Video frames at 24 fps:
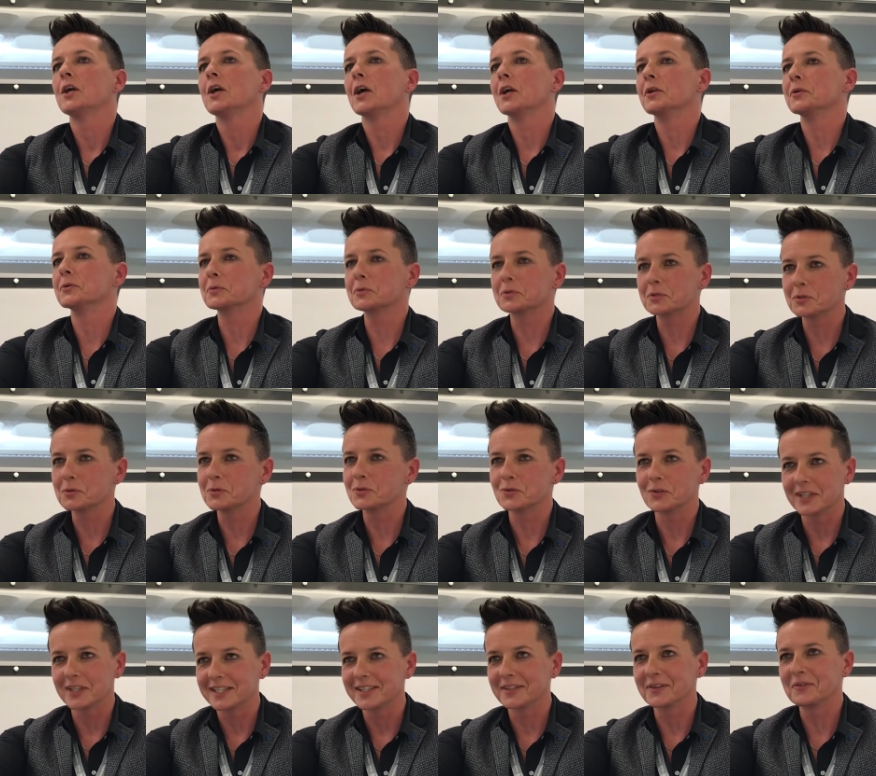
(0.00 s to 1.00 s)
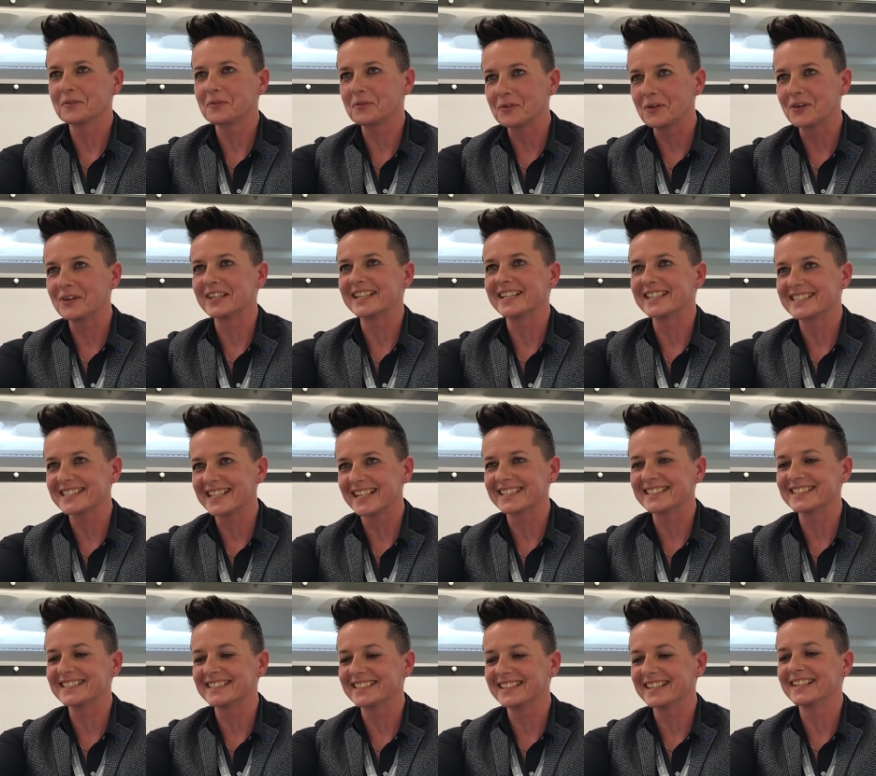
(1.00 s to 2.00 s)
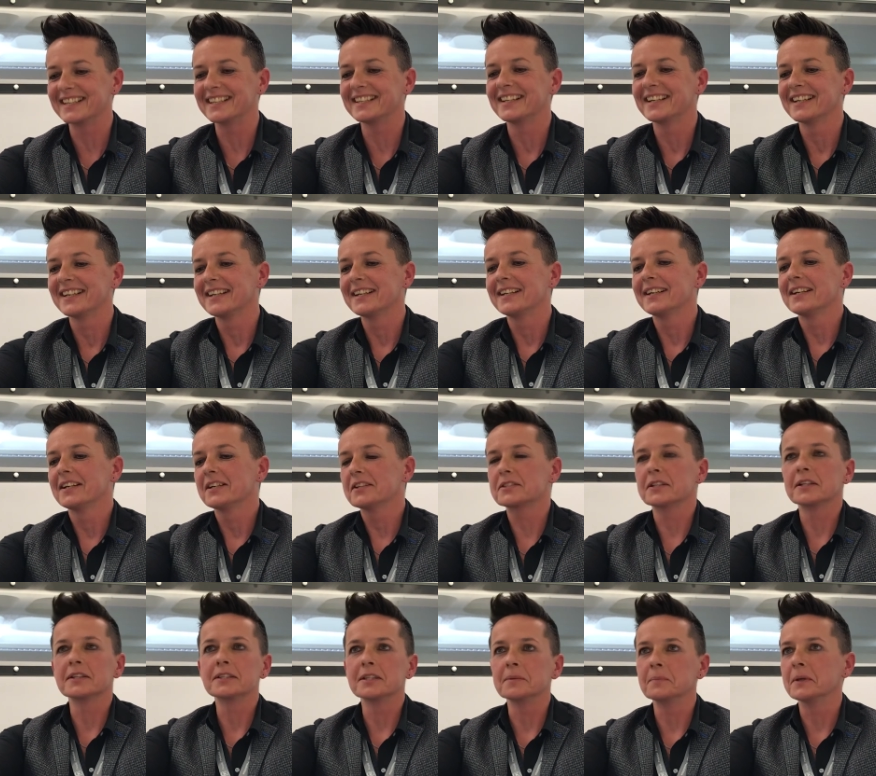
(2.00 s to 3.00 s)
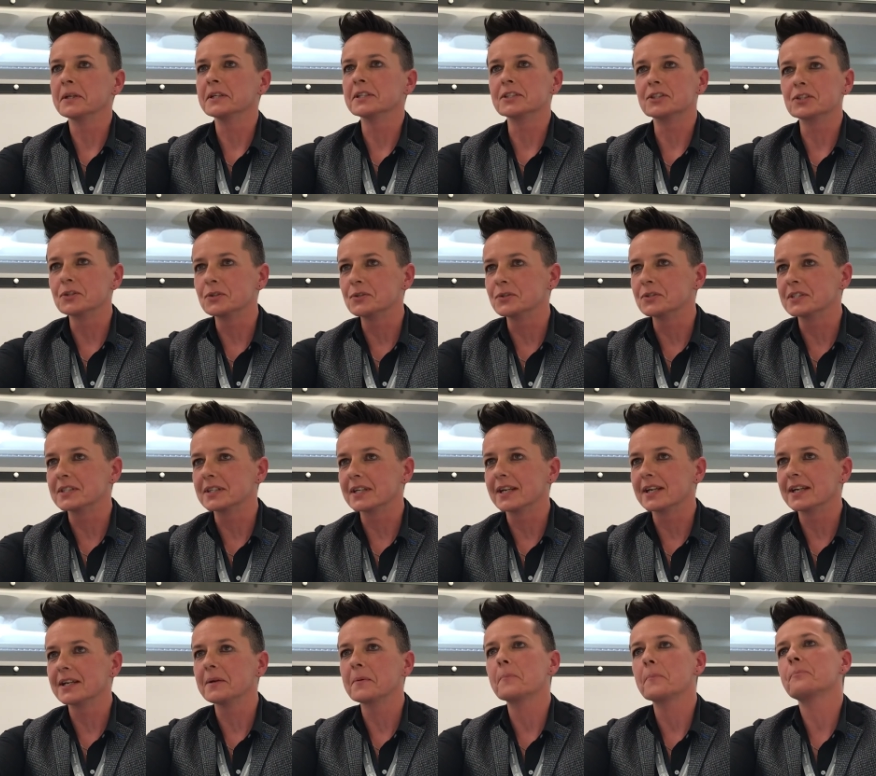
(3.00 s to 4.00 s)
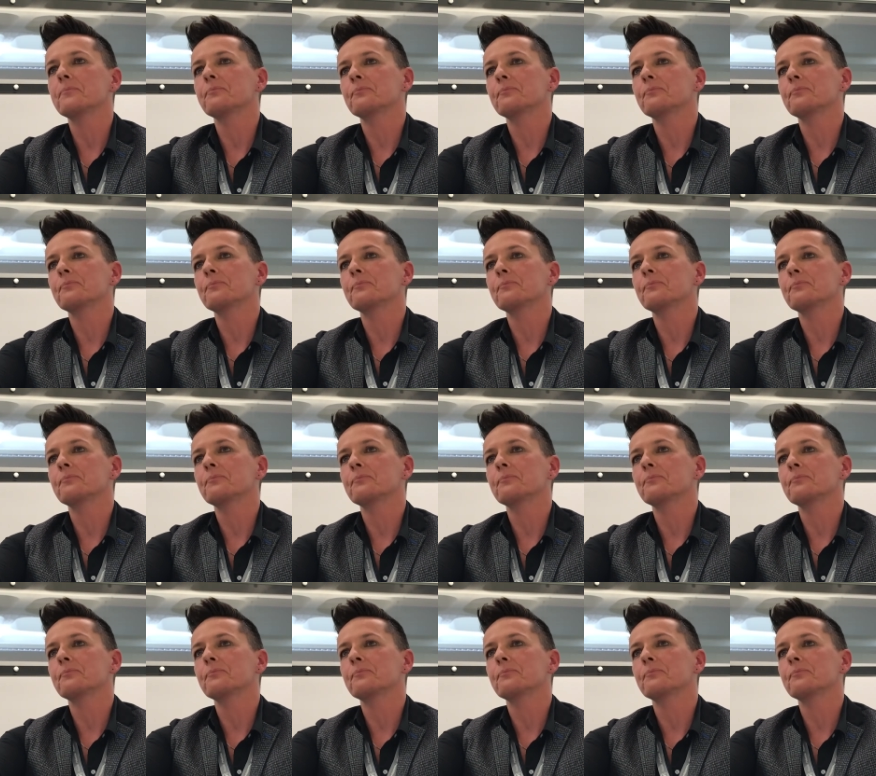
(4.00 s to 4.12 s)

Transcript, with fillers: and you're still drinking on a Friday, Saturday, Sunday, Monday, Tuesday,